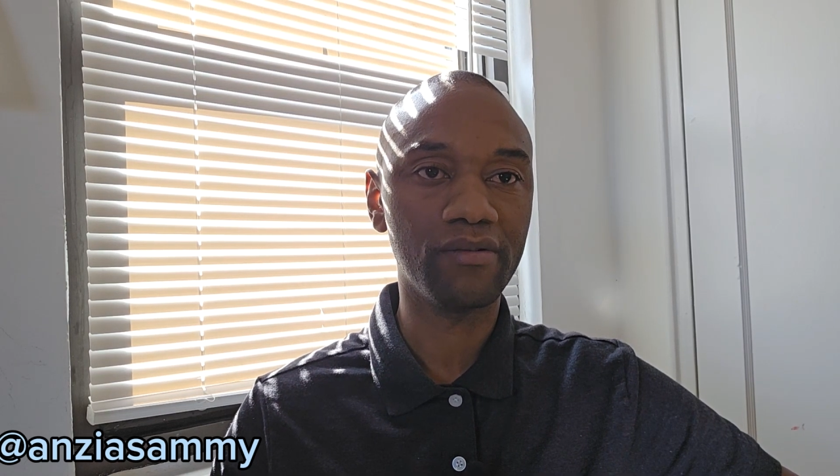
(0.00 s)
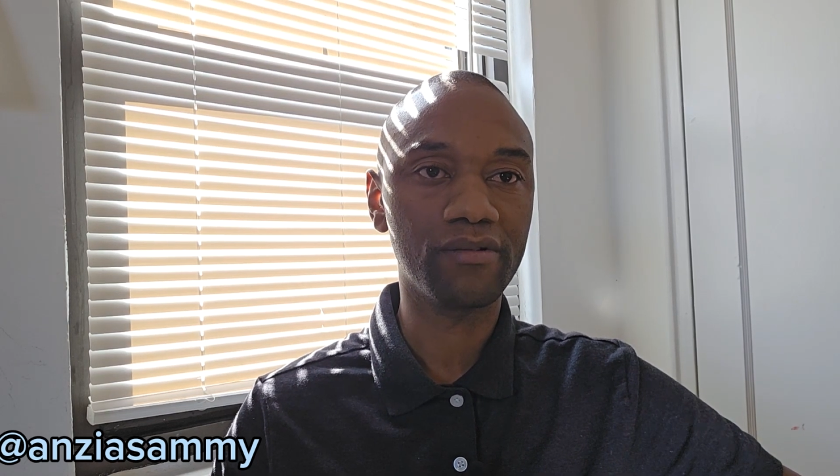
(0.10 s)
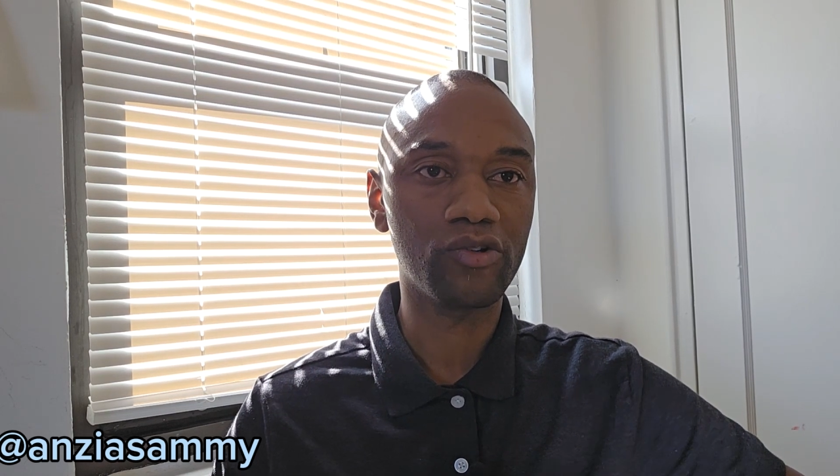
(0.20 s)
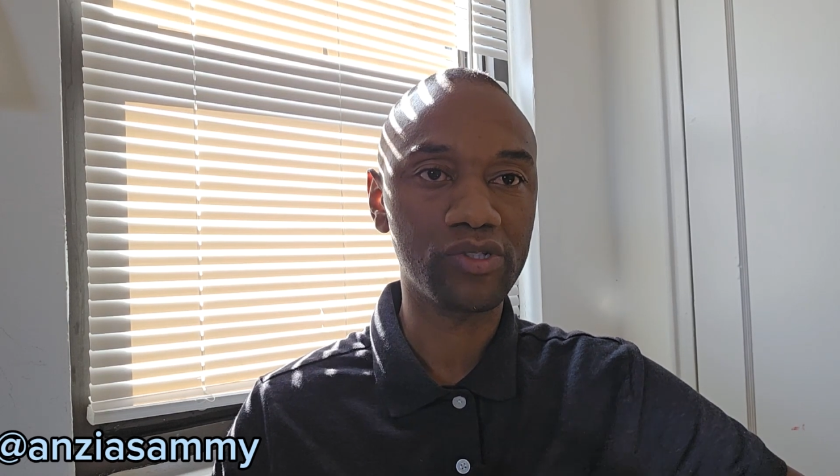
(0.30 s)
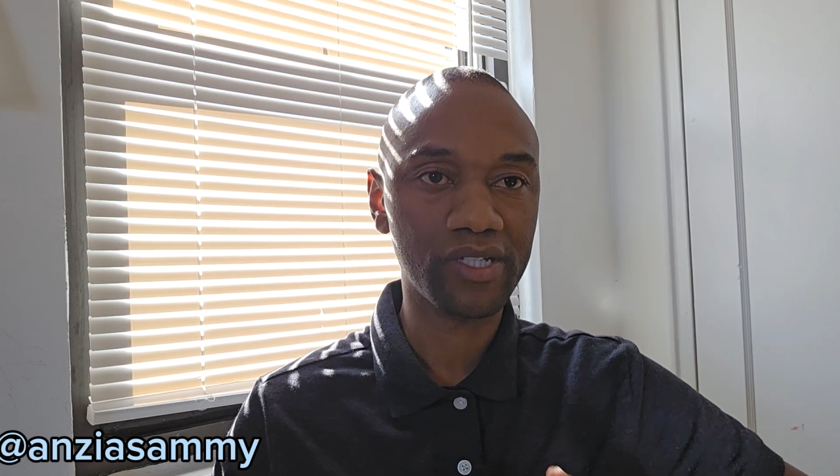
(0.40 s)

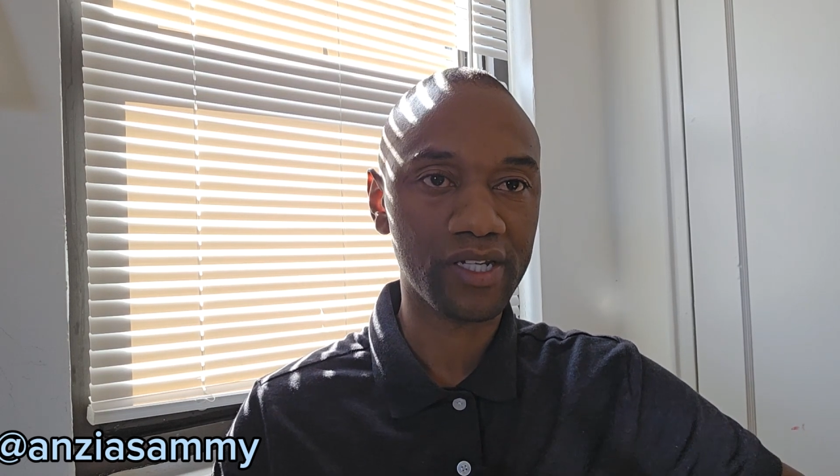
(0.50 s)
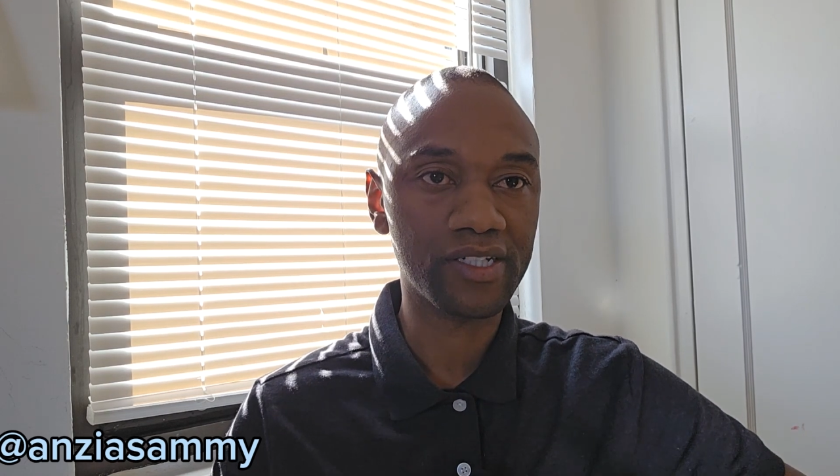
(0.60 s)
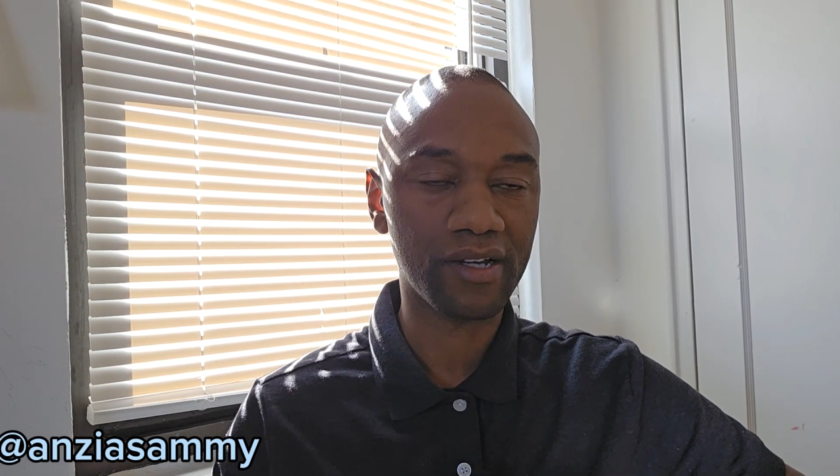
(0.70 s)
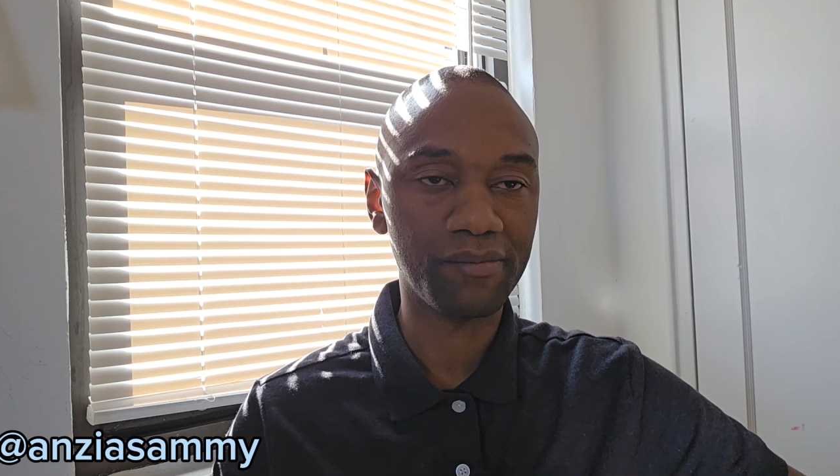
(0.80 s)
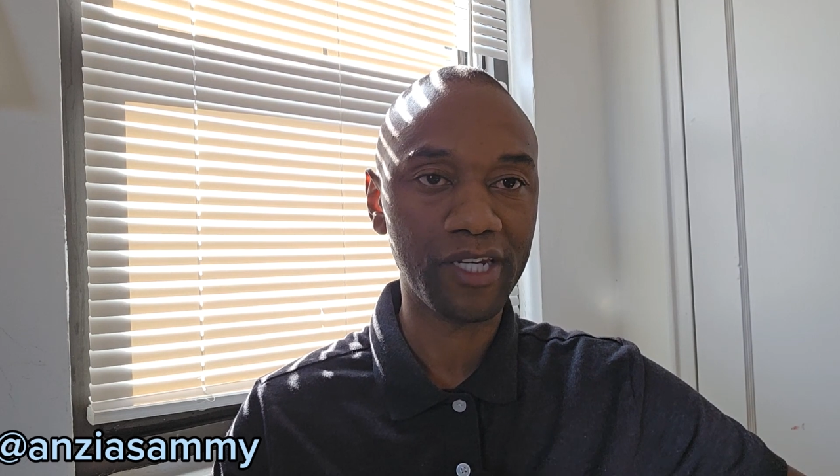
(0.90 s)
to set
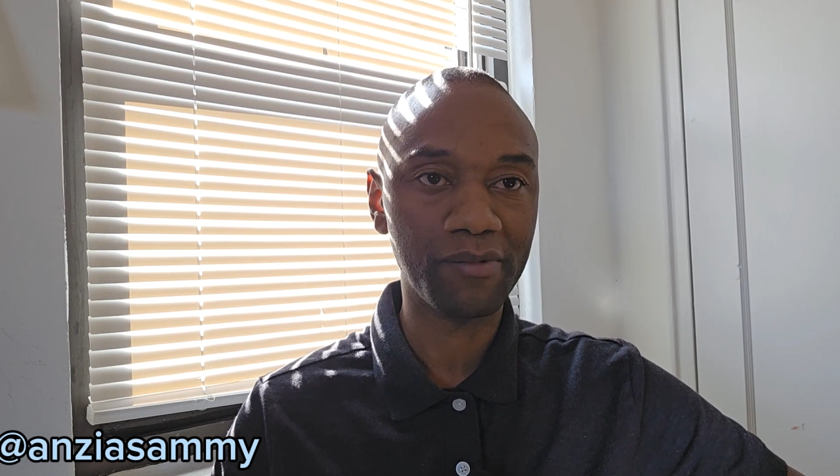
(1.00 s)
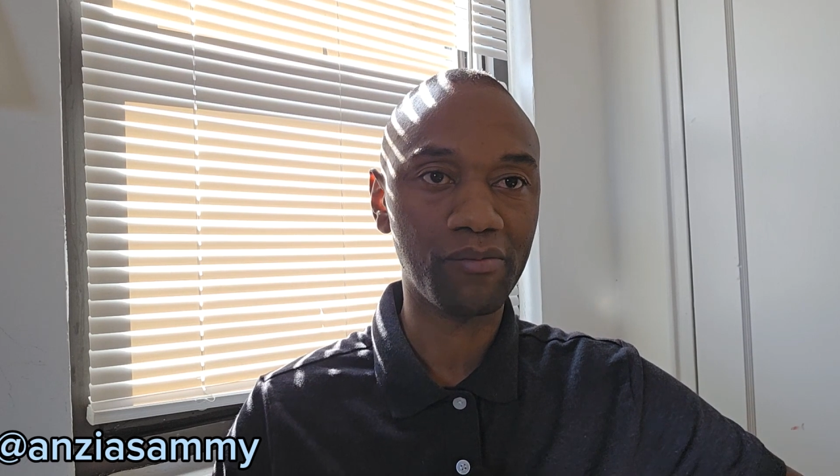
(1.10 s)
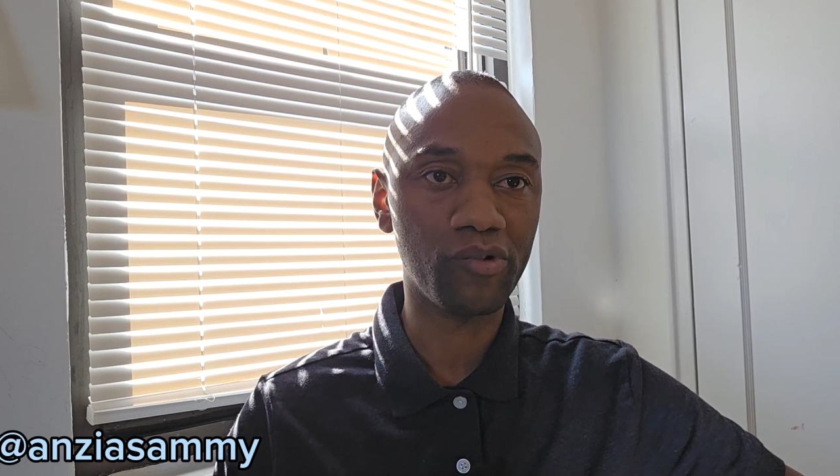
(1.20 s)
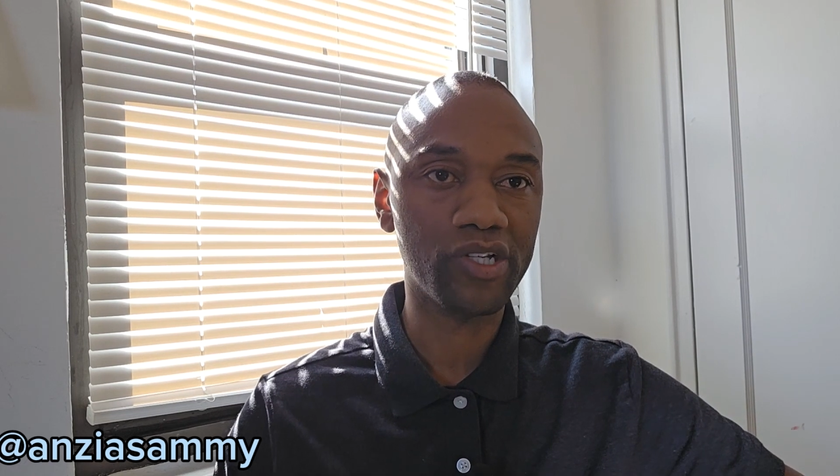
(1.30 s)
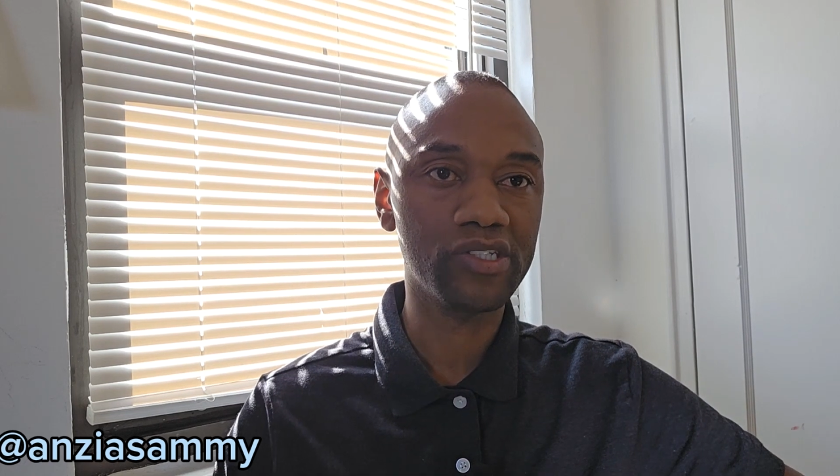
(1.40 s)
a minimum
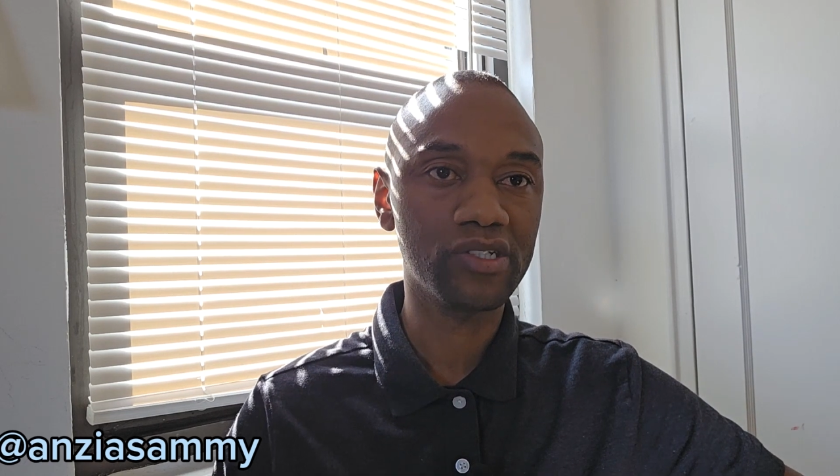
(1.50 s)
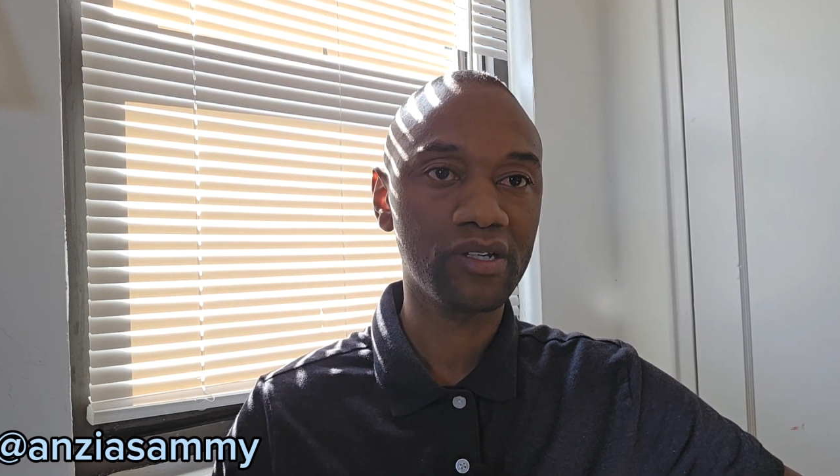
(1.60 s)
wage,